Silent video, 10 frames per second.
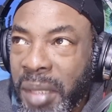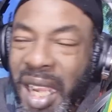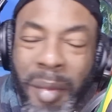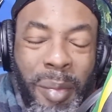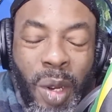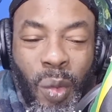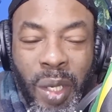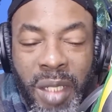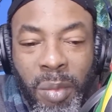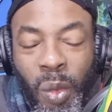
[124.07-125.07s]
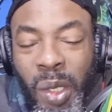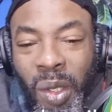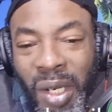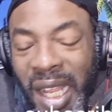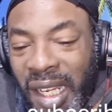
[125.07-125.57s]
I can't remember who else, but
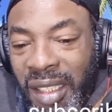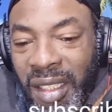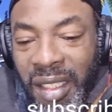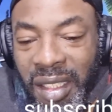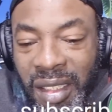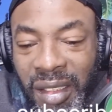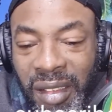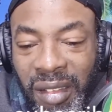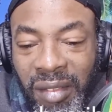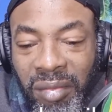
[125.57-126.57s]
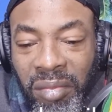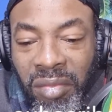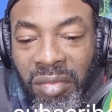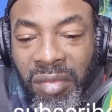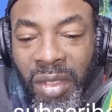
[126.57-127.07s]
without long
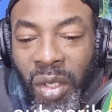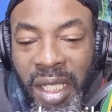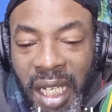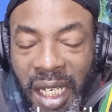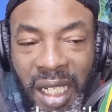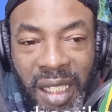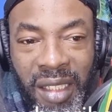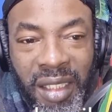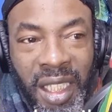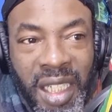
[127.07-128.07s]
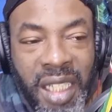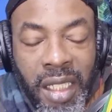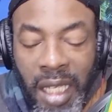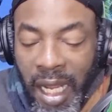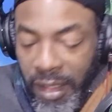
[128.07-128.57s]
going on, you know,
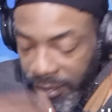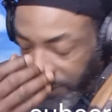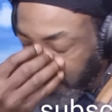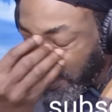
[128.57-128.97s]
see it. And